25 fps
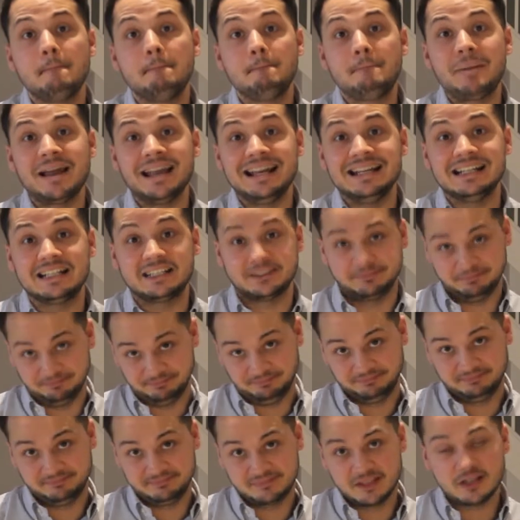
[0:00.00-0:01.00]
Pink.
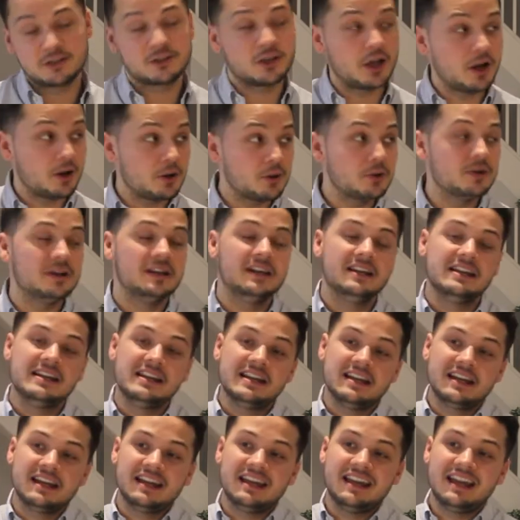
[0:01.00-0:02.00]
So
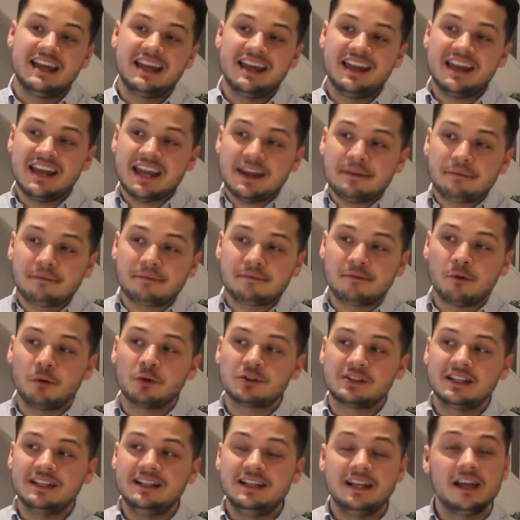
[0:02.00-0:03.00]
if
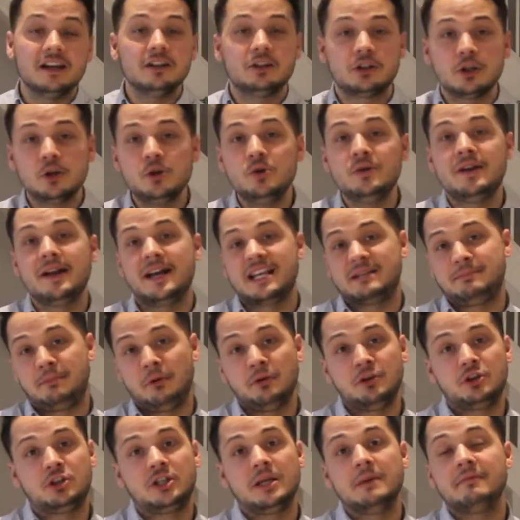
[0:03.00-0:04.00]
Force India do get a
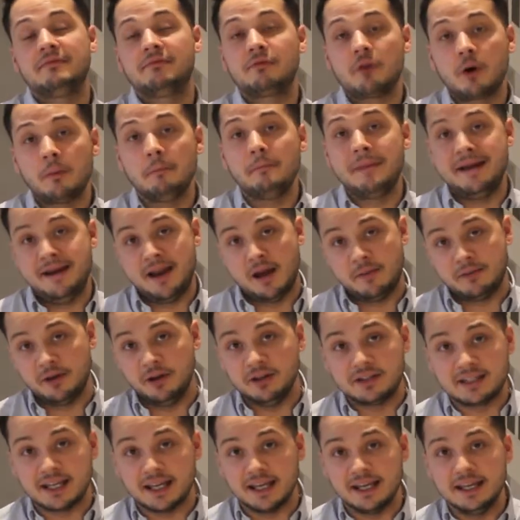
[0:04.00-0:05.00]
sponsorship from
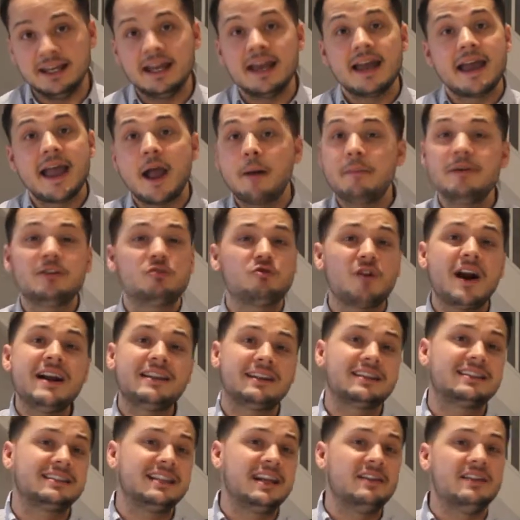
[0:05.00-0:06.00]
BWT, it'll be great
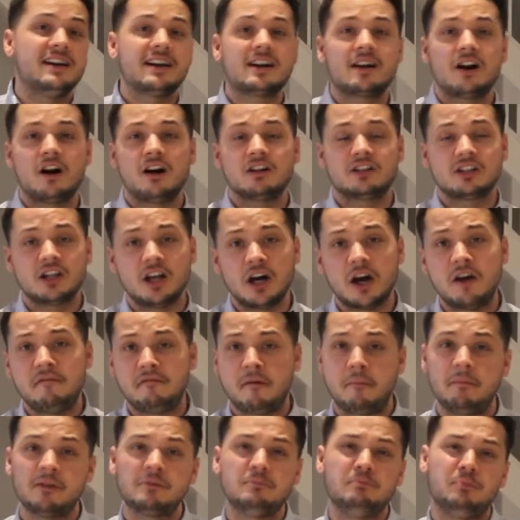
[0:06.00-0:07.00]
to see their car turn
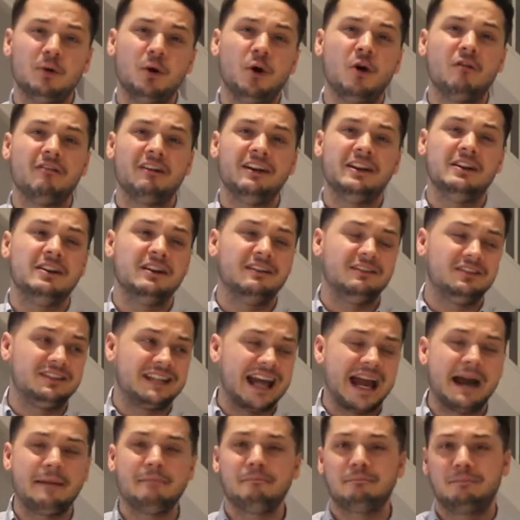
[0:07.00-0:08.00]
from this boring,
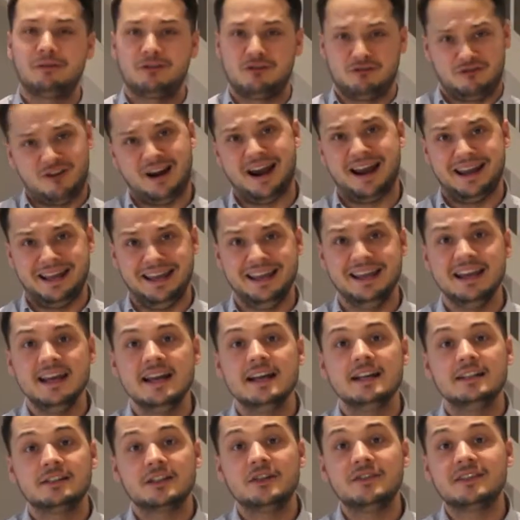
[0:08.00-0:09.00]
damp grey
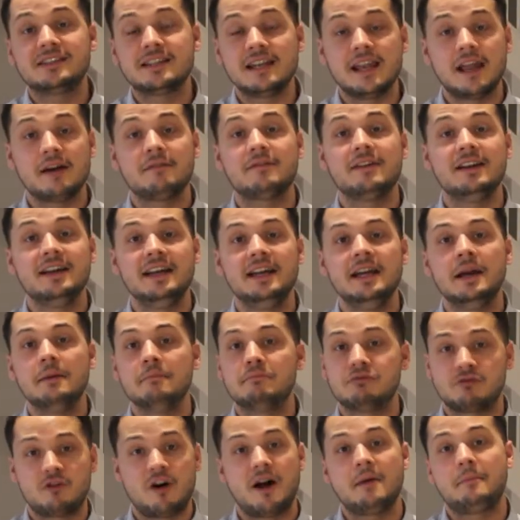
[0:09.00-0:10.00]
to this lovely,
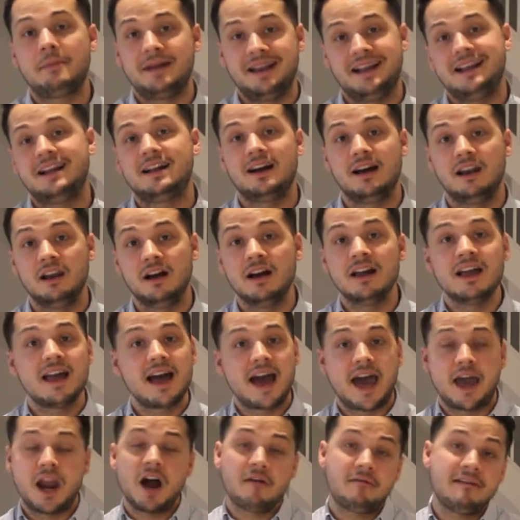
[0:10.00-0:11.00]
bright pink colour,
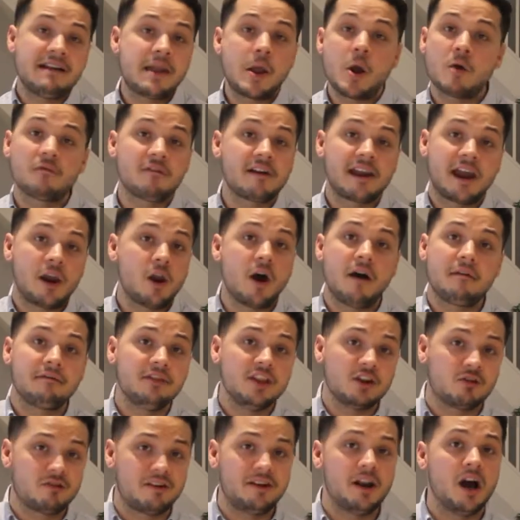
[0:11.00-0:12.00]
and I think it'll really liven
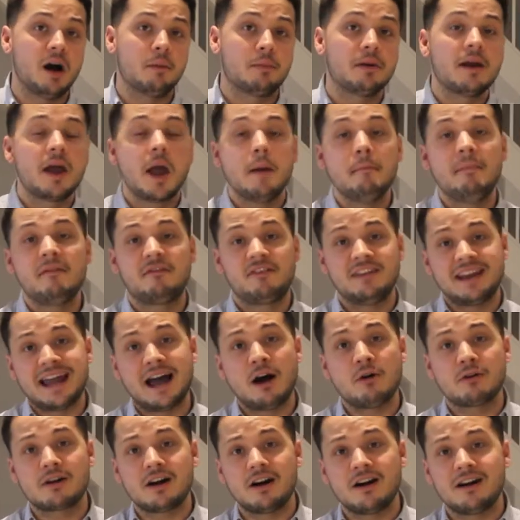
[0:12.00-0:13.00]
the grid up. But for
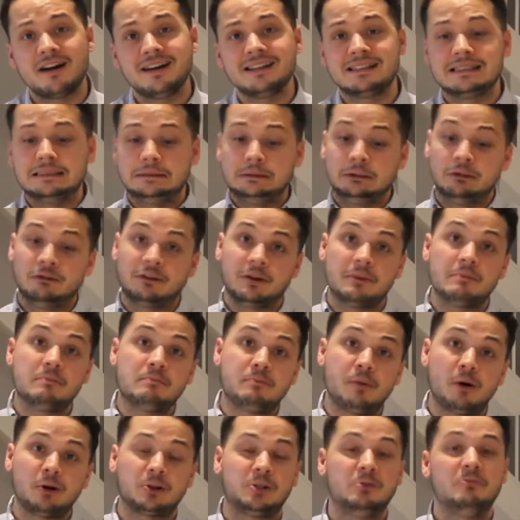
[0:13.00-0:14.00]
now, guys, you're at the
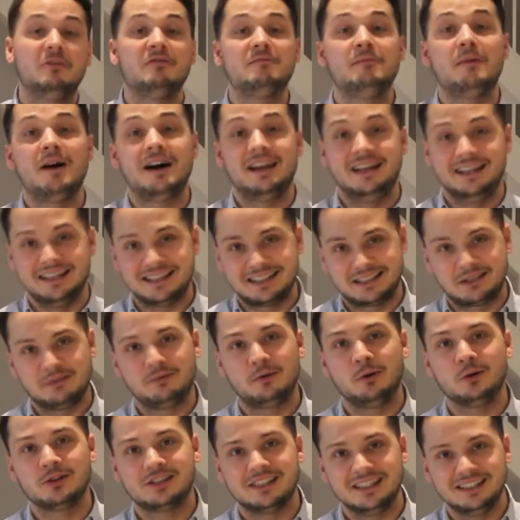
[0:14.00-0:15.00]
bottom of my list,
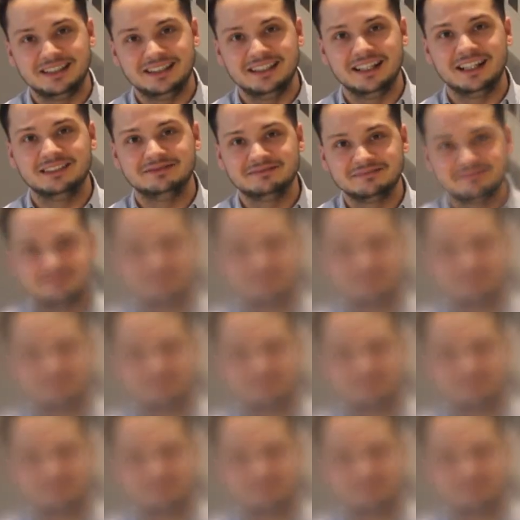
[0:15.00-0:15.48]
Force India.